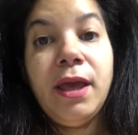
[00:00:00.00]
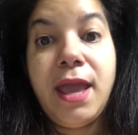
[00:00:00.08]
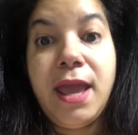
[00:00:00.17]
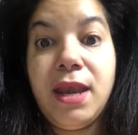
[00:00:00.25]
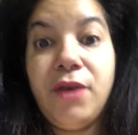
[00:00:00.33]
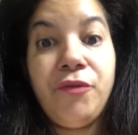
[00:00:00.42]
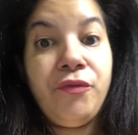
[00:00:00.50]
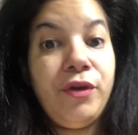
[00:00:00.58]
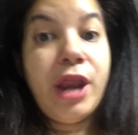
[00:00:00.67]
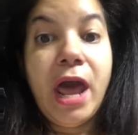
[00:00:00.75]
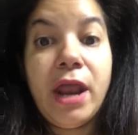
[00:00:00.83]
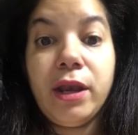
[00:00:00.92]
and if you're
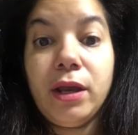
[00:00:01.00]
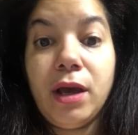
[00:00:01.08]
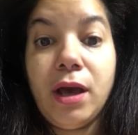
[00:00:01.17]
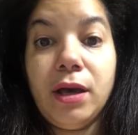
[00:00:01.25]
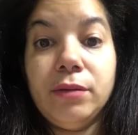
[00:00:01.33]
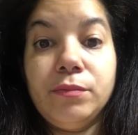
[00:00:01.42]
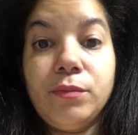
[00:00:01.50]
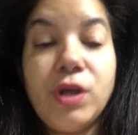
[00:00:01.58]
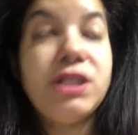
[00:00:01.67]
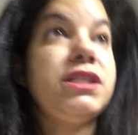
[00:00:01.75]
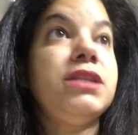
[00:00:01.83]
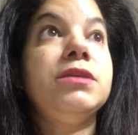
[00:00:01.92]
not
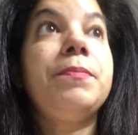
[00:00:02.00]
resistant